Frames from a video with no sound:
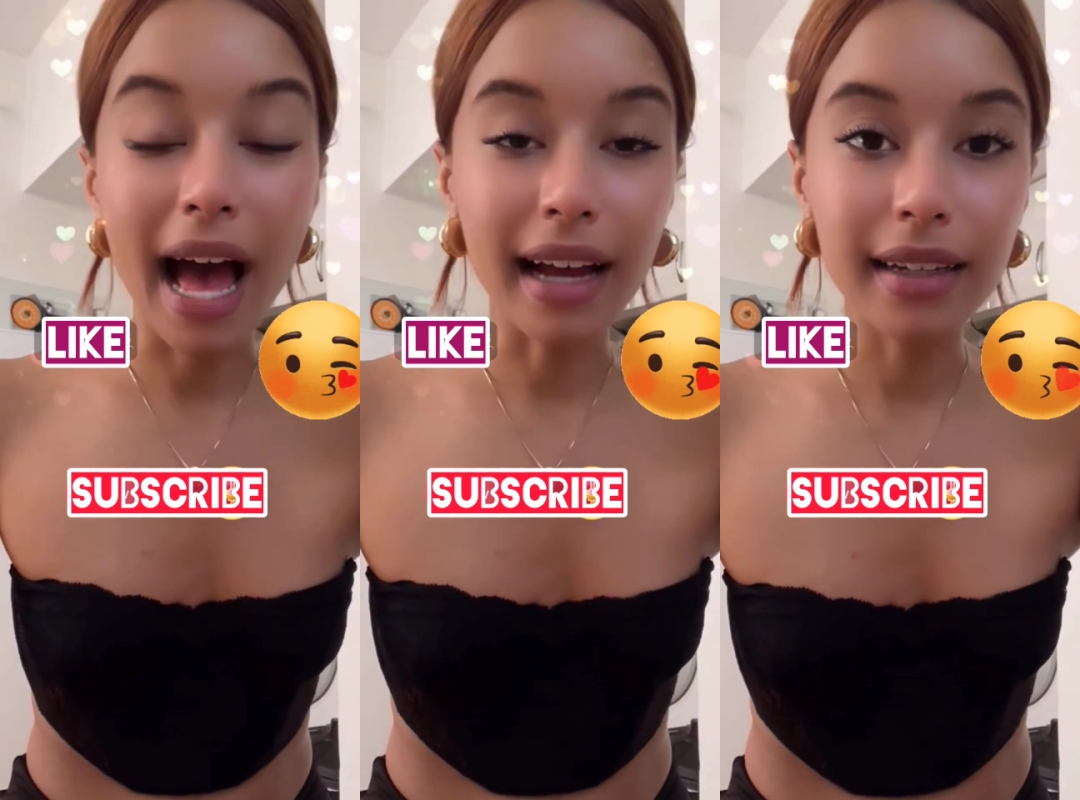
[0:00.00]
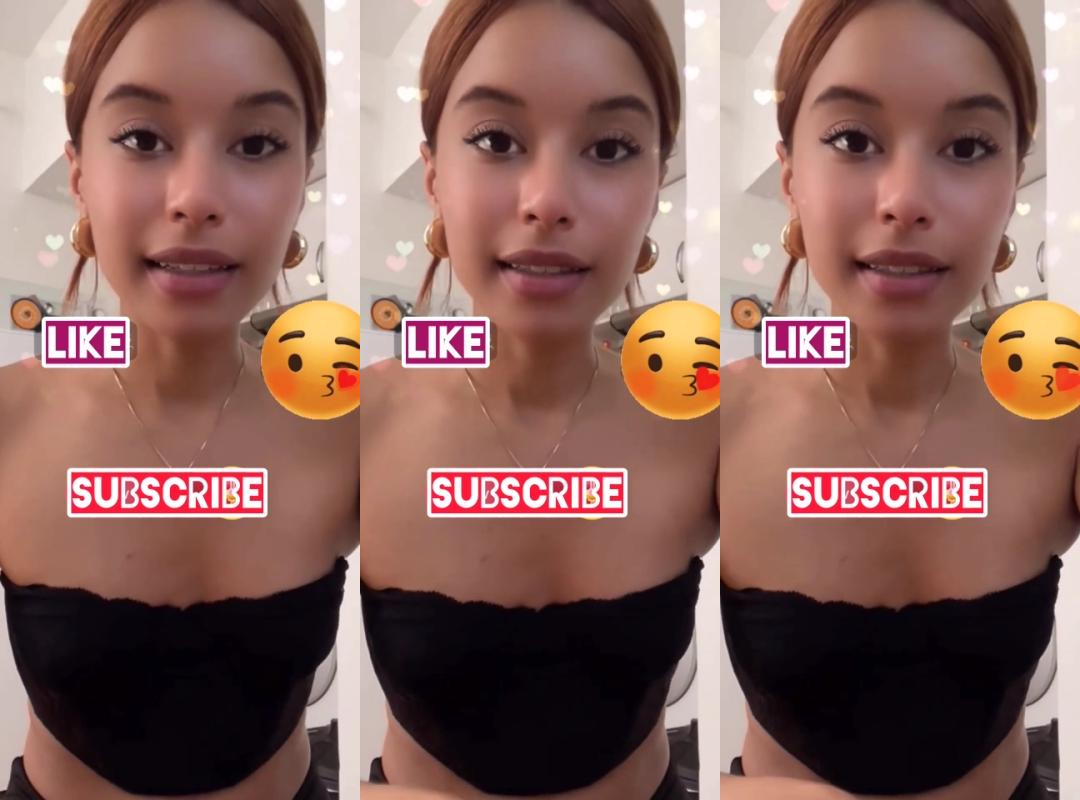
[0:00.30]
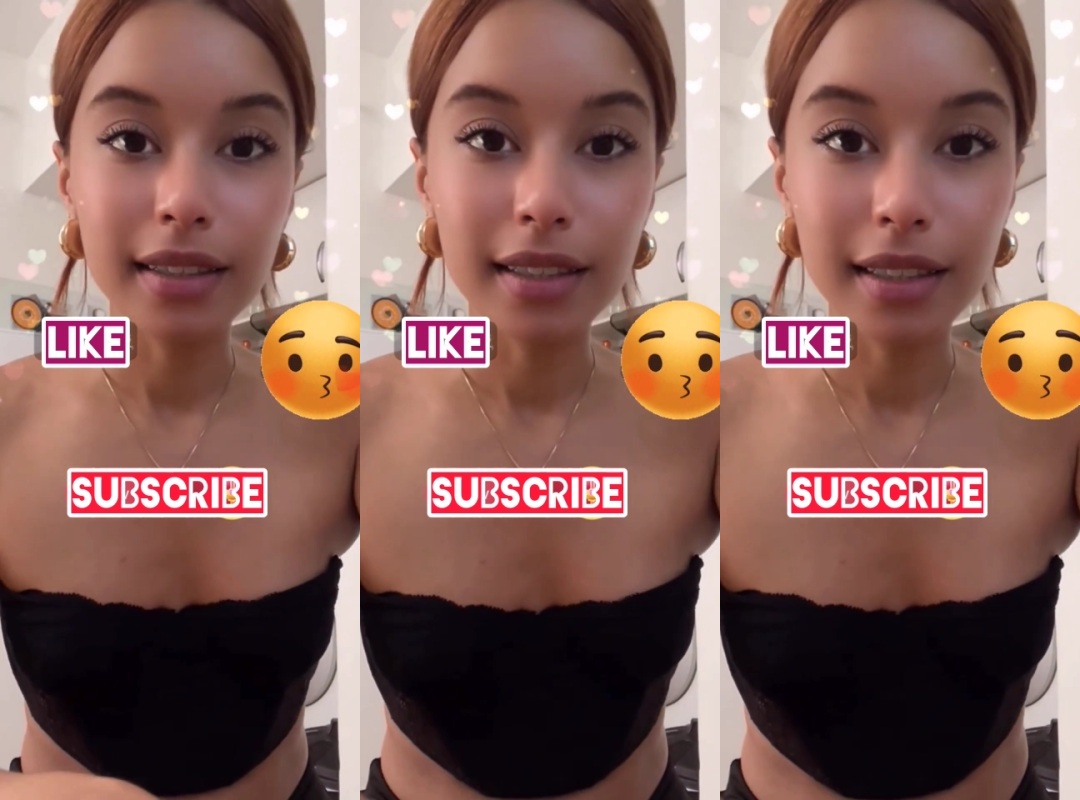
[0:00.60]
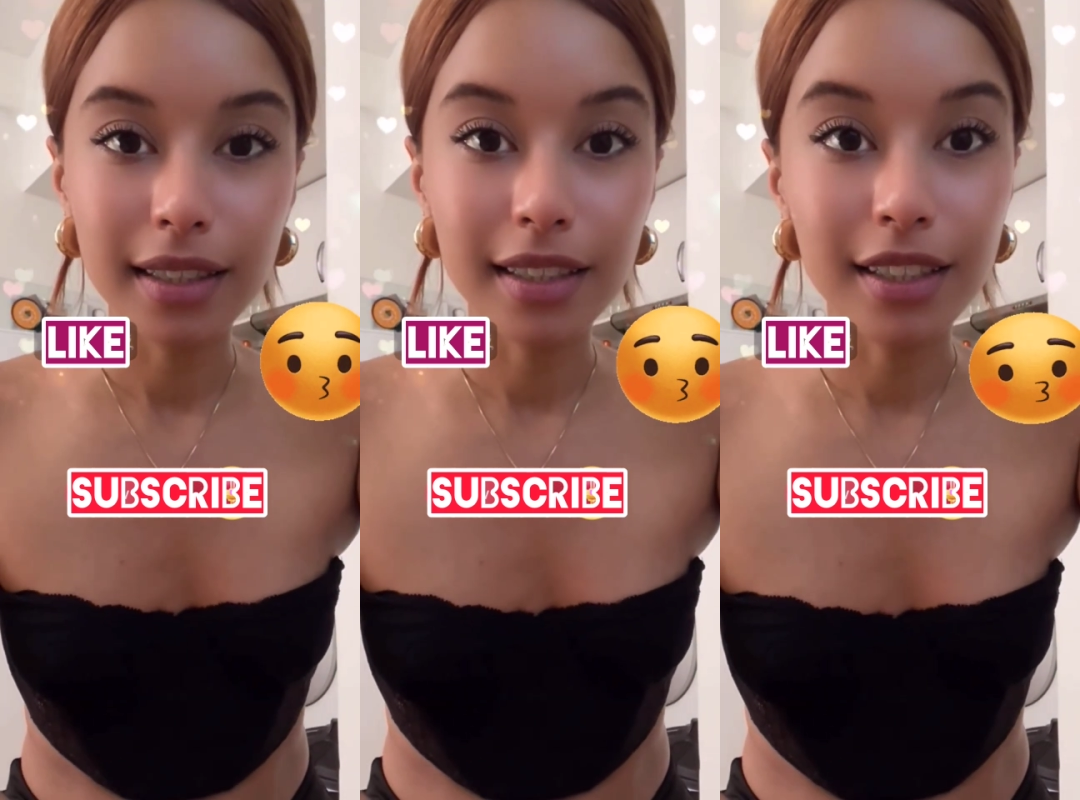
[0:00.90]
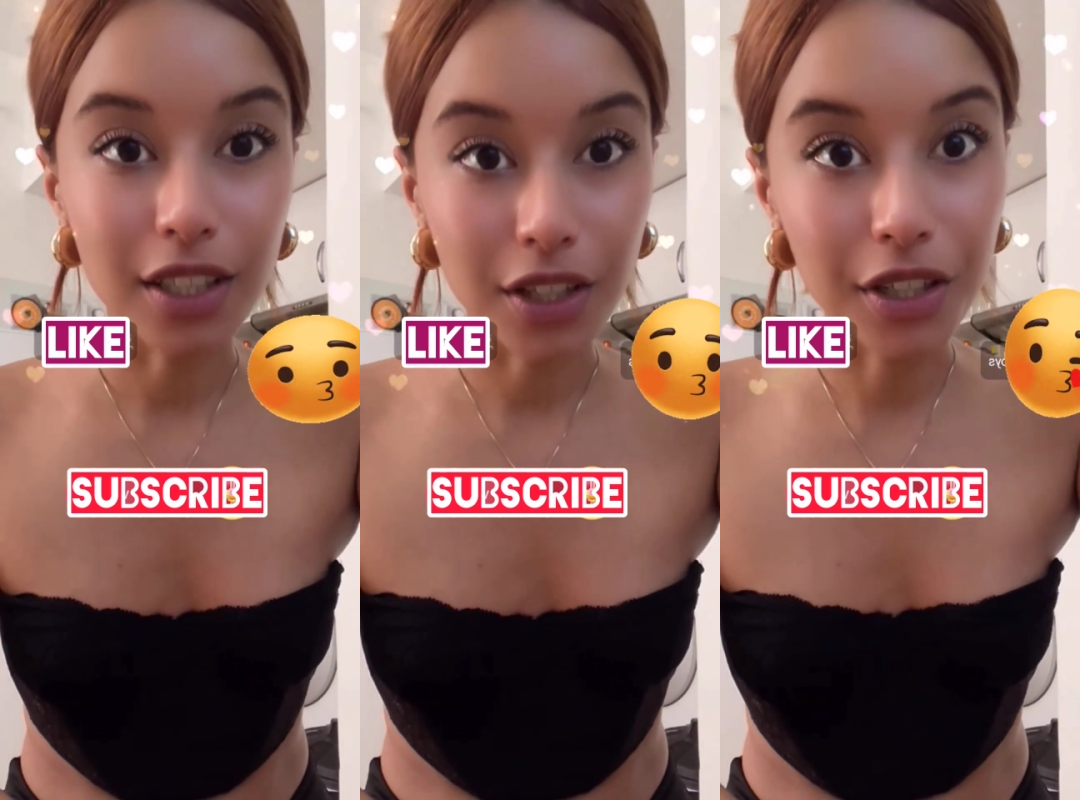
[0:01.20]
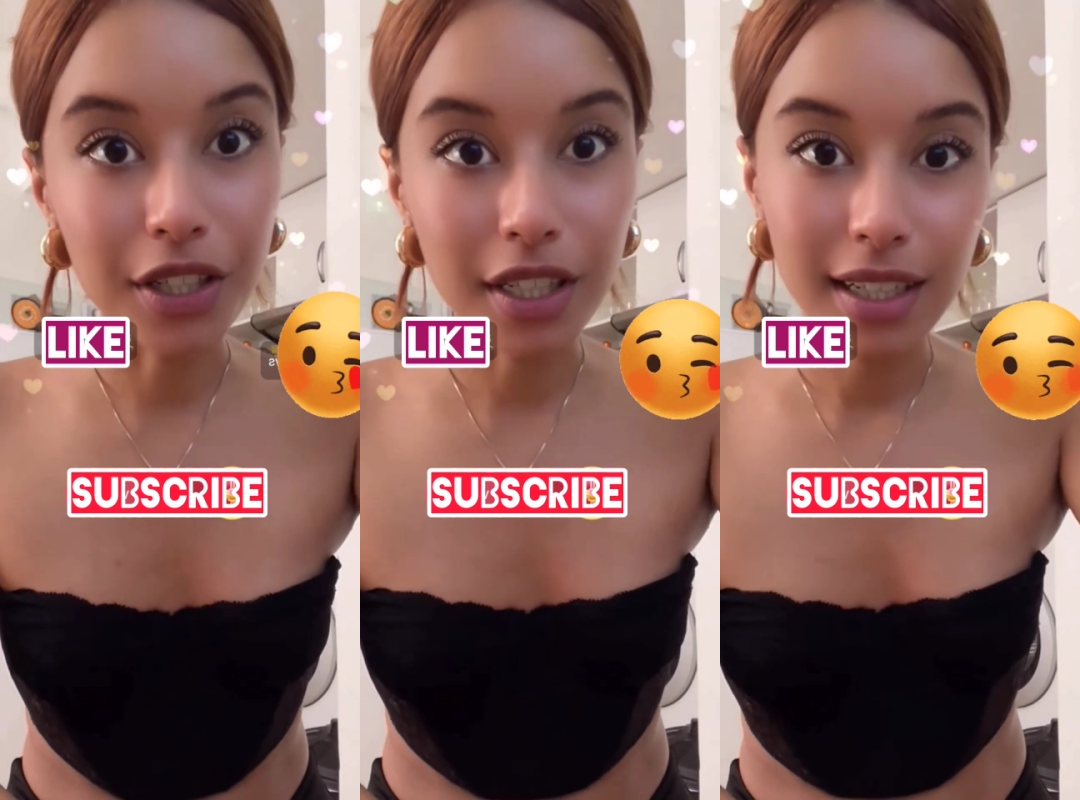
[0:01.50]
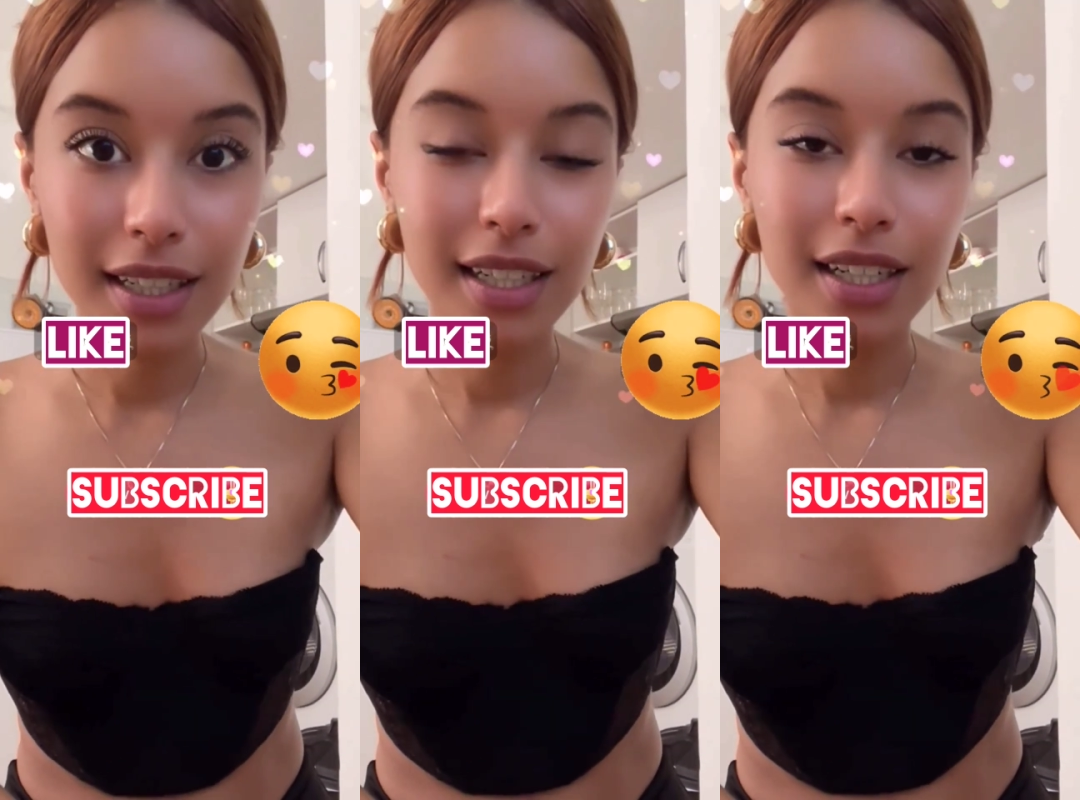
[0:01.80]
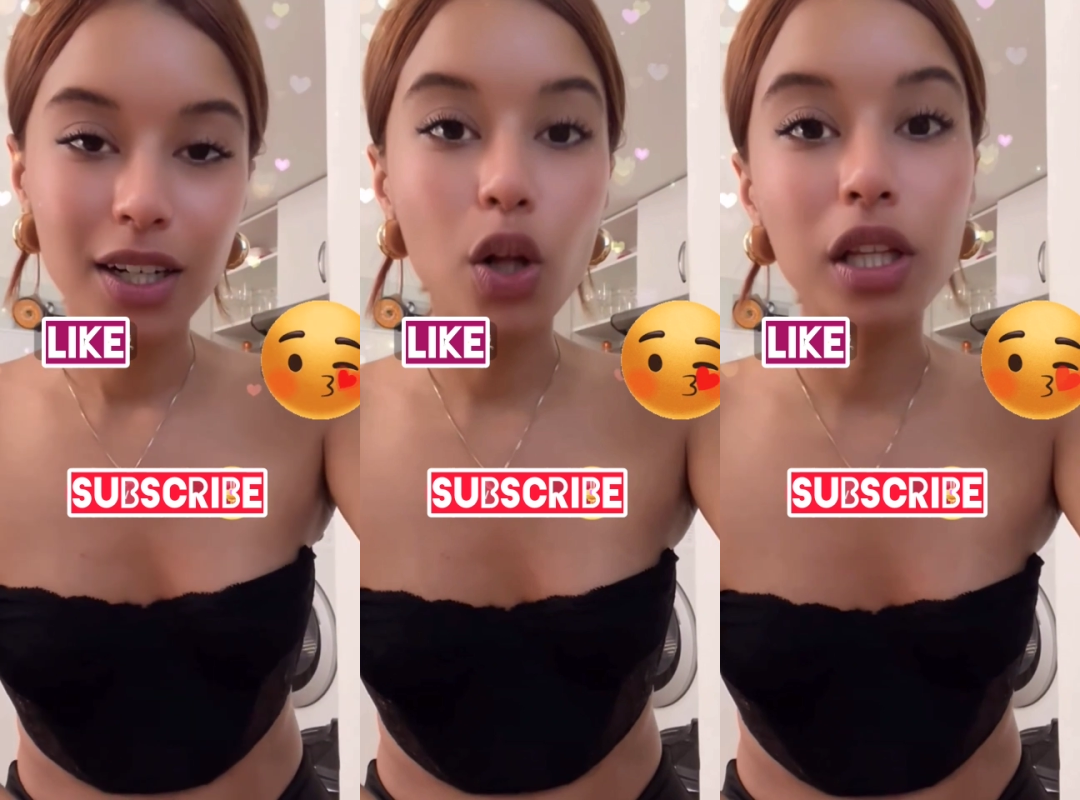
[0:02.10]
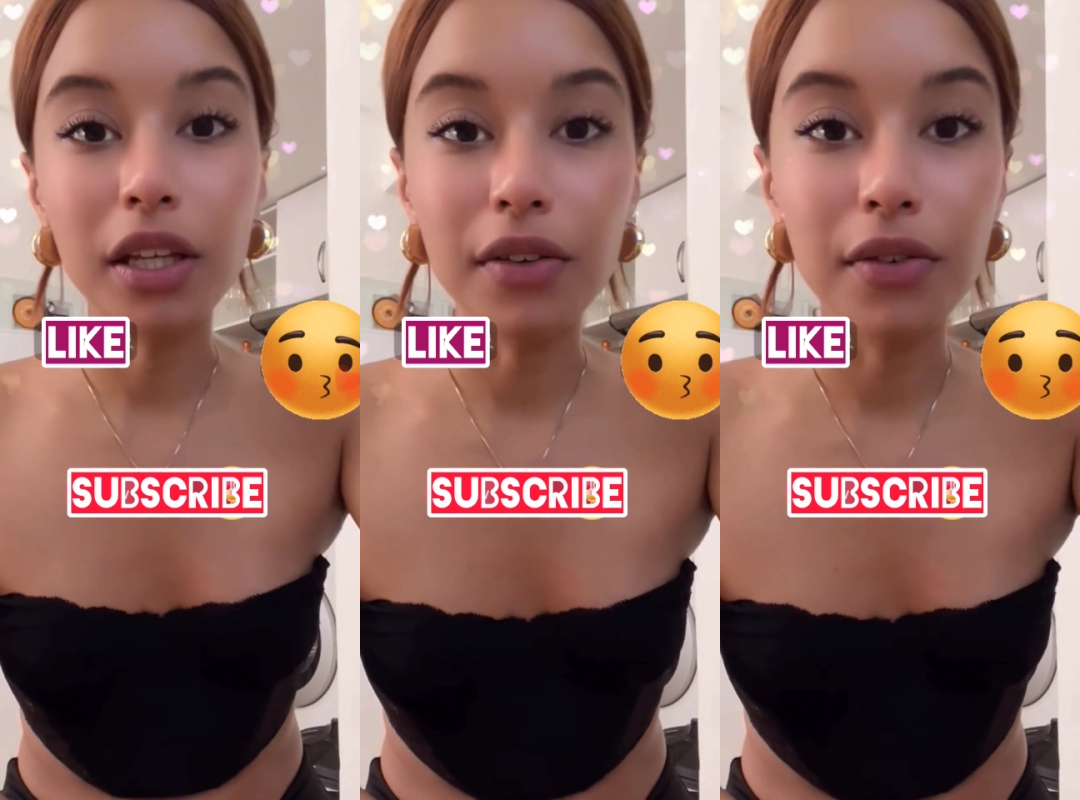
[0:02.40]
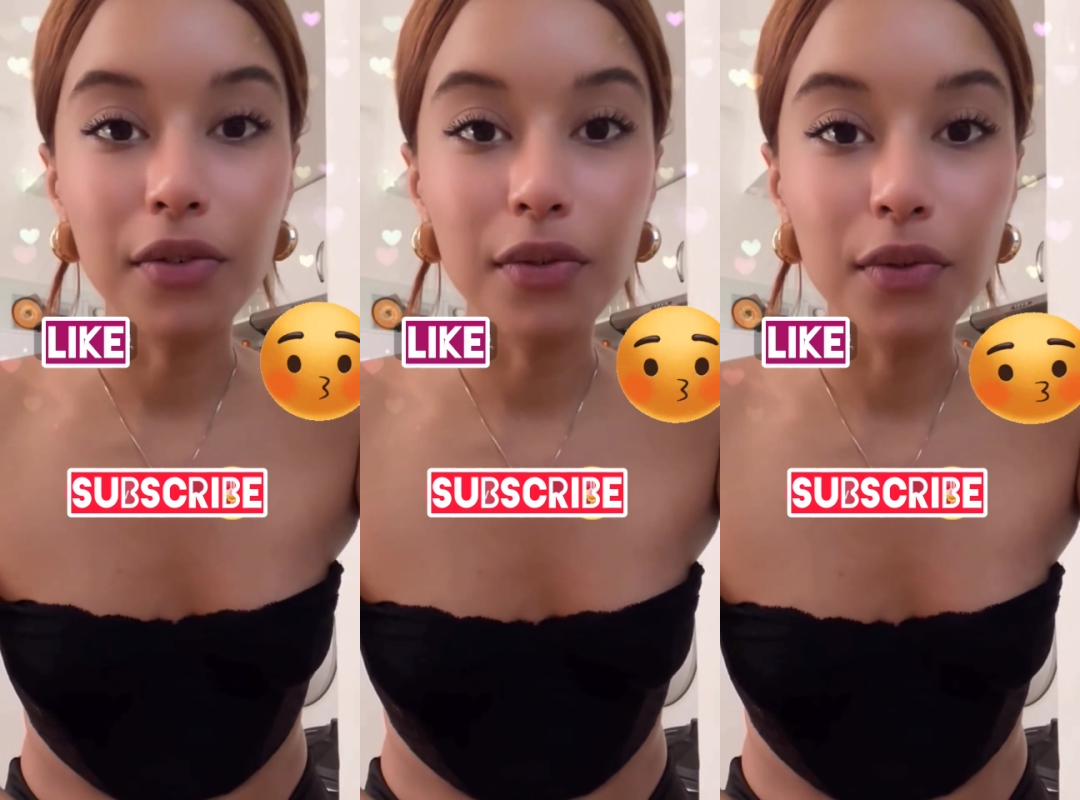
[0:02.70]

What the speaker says: back there only